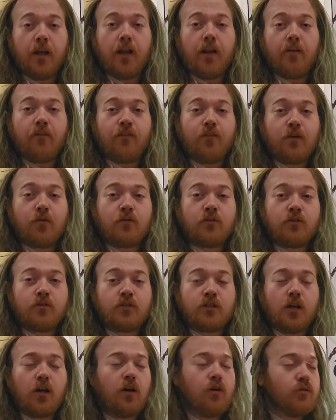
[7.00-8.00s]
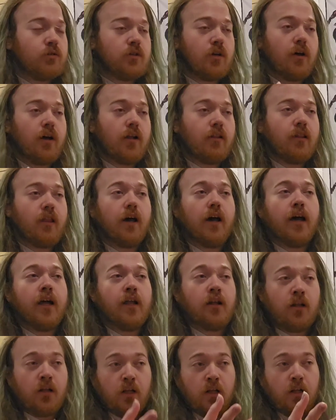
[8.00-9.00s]
it at a future show. So I
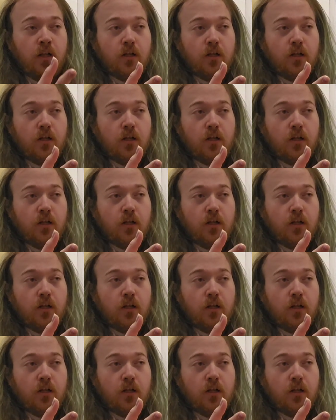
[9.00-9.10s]
thought,